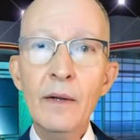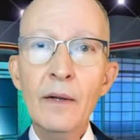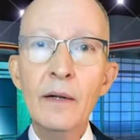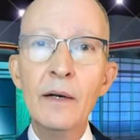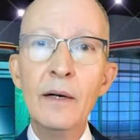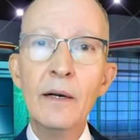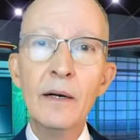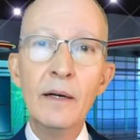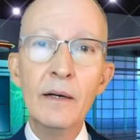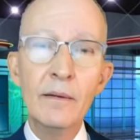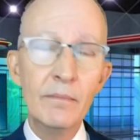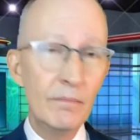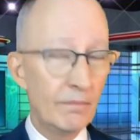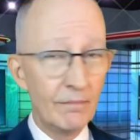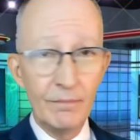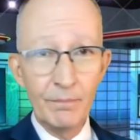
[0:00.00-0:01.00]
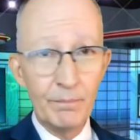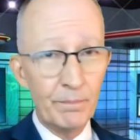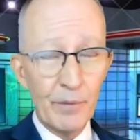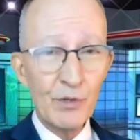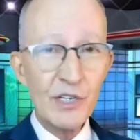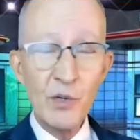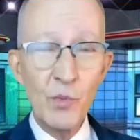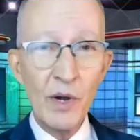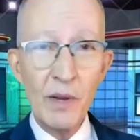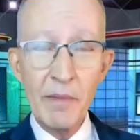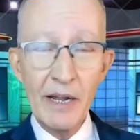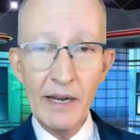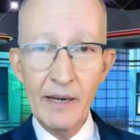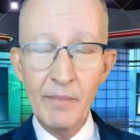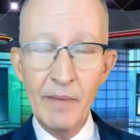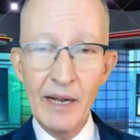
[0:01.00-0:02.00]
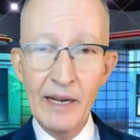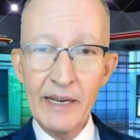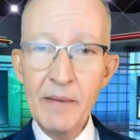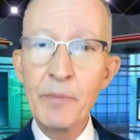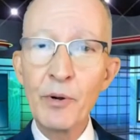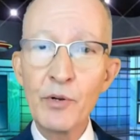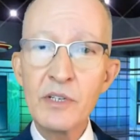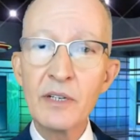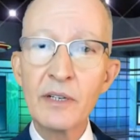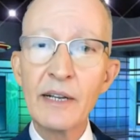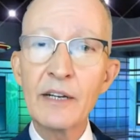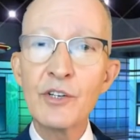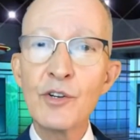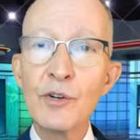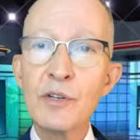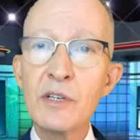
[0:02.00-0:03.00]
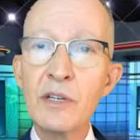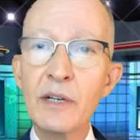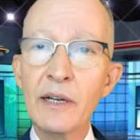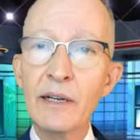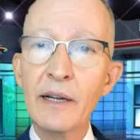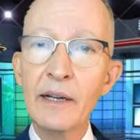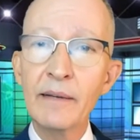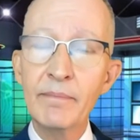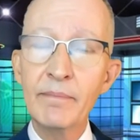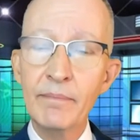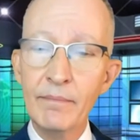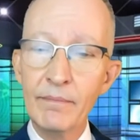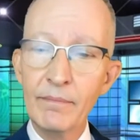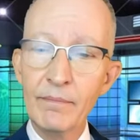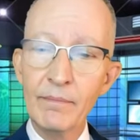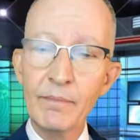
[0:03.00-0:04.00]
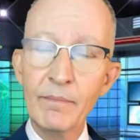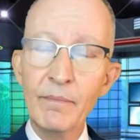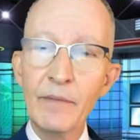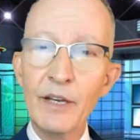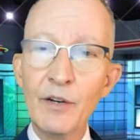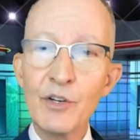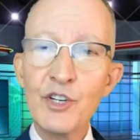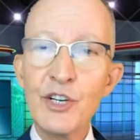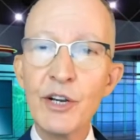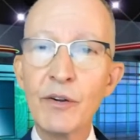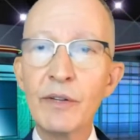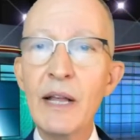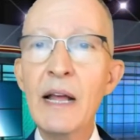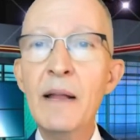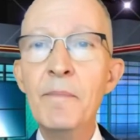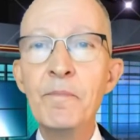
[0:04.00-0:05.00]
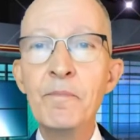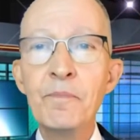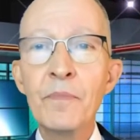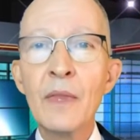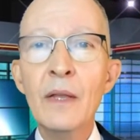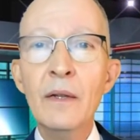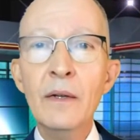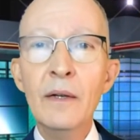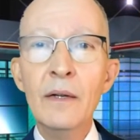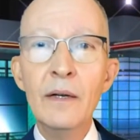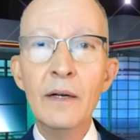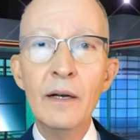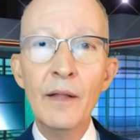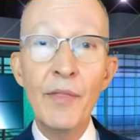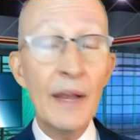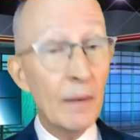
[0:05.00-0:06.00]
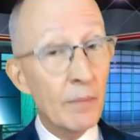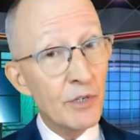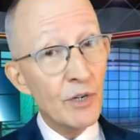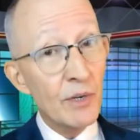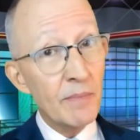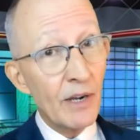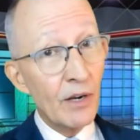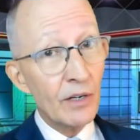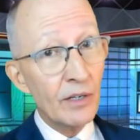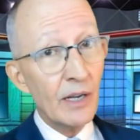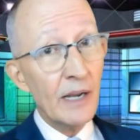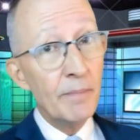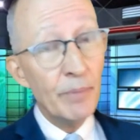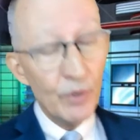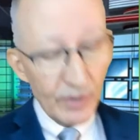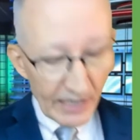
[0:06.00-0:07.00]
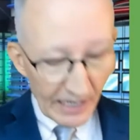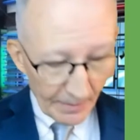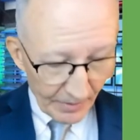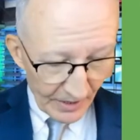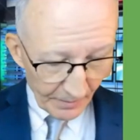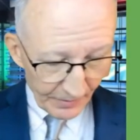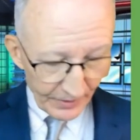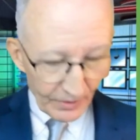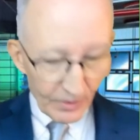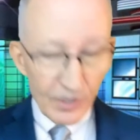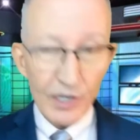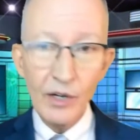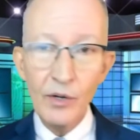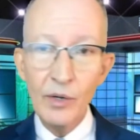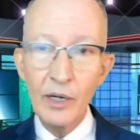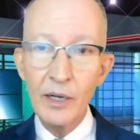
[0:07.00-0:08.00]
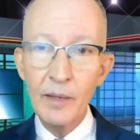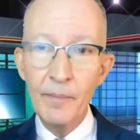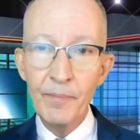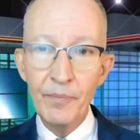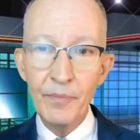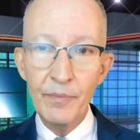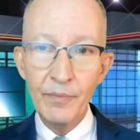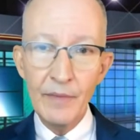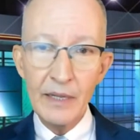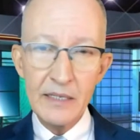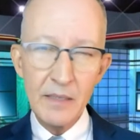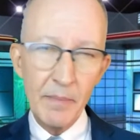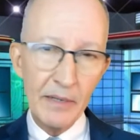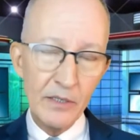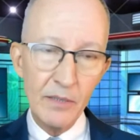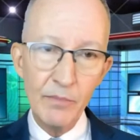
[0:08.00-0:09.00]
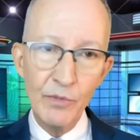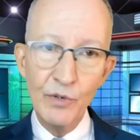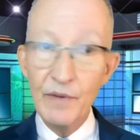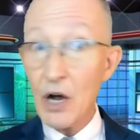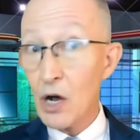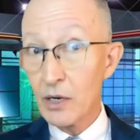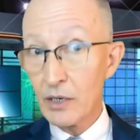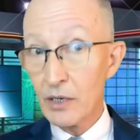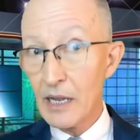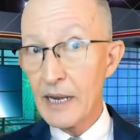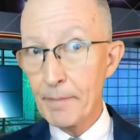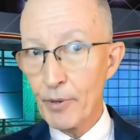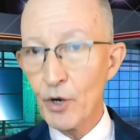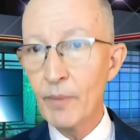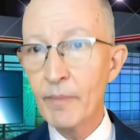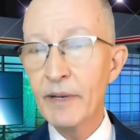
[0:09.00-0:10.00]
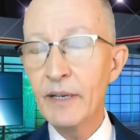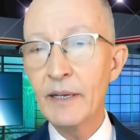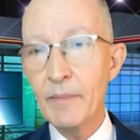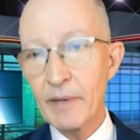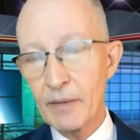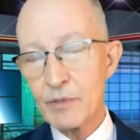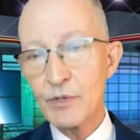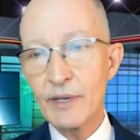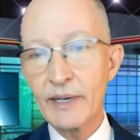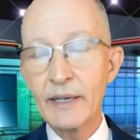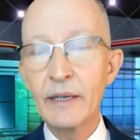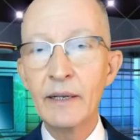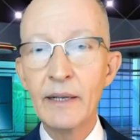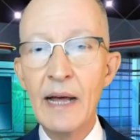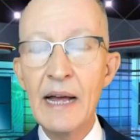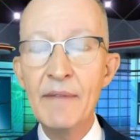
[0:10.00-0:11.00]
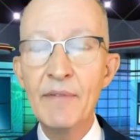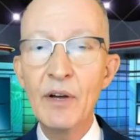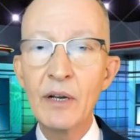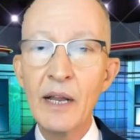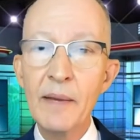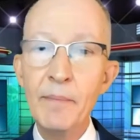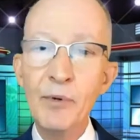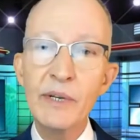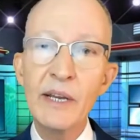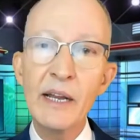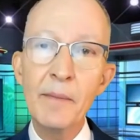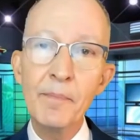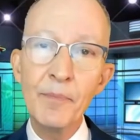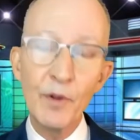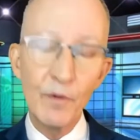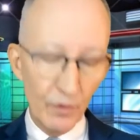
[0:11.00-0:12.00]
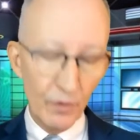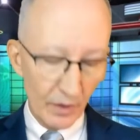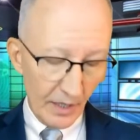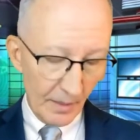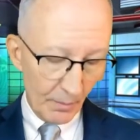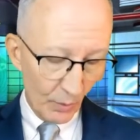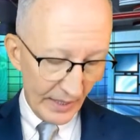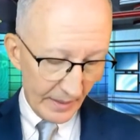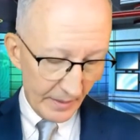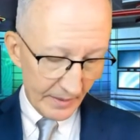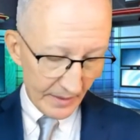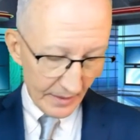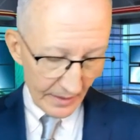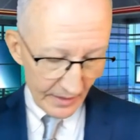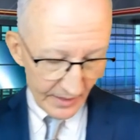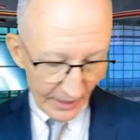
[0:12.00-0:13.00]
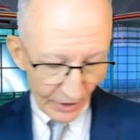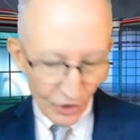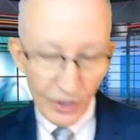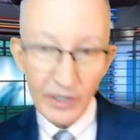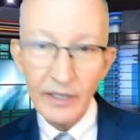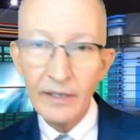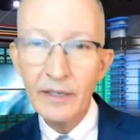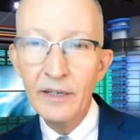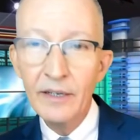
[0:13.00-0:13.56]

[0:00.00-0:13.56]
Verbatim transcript: Um, one of my, my in-person lectures and I, I you know, shared that. Uh, then I was doing my online boot camp a couple years ago. Um, that's about to move online permanently, but I was doing a live online boot camp over a couple week session, and